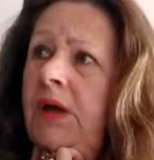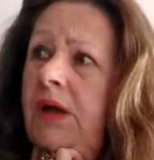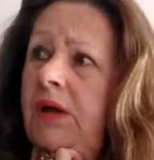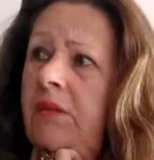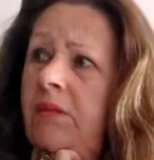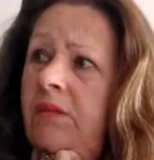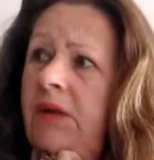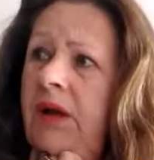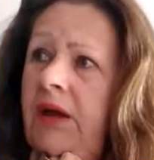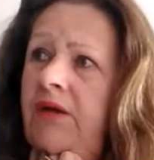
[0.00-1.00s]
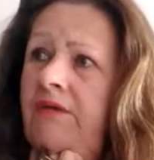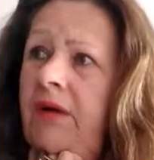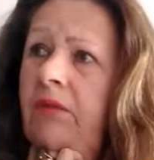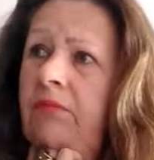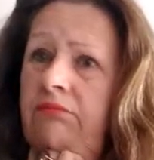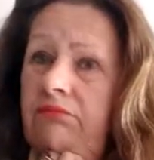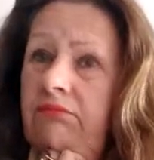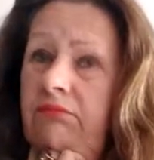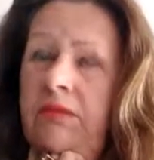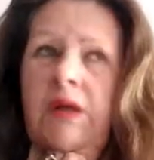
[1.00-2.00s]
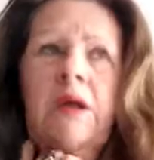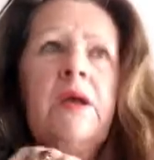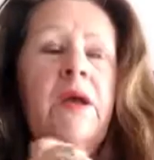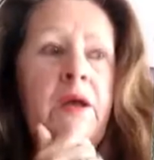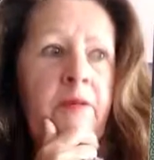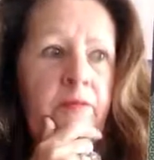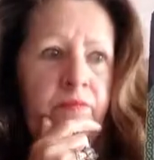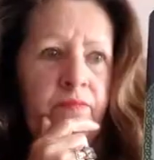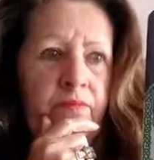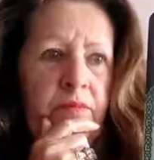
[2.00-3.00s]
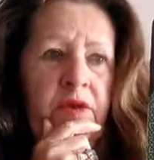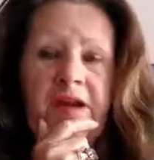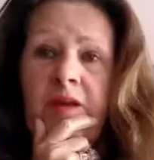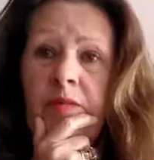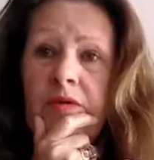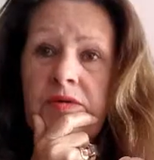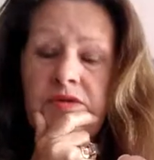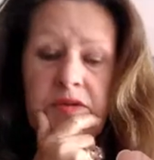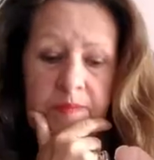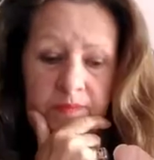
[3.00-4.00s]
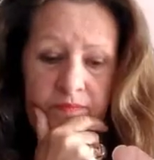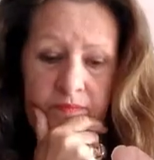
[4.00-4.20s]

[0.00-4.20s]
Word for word: a load of old I came across a